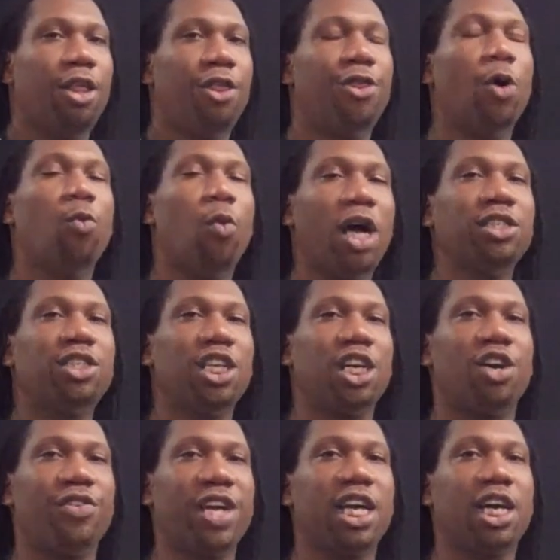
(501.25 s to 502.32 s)
The ones that
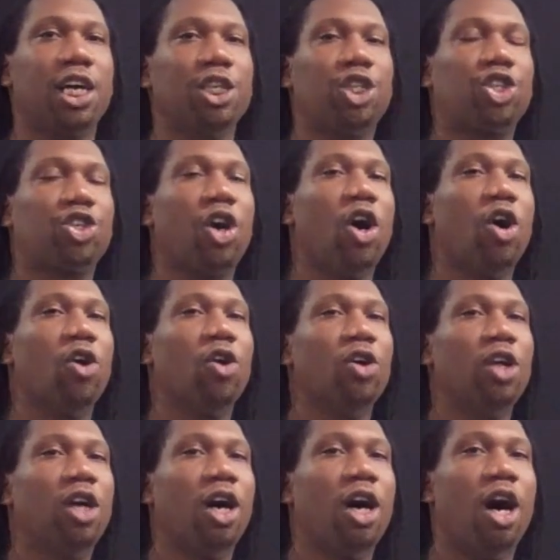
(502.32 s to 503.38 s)
are in control
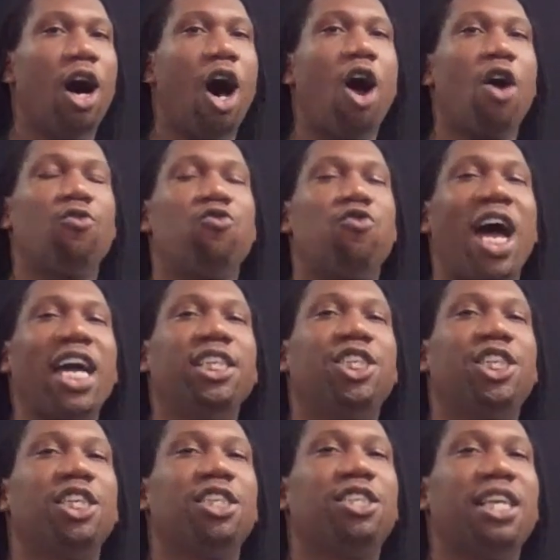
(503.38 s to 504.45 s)
are
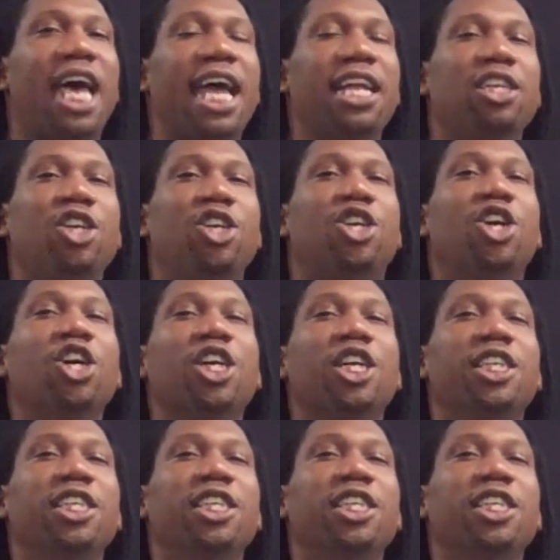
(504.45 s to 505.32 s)
righteous and good.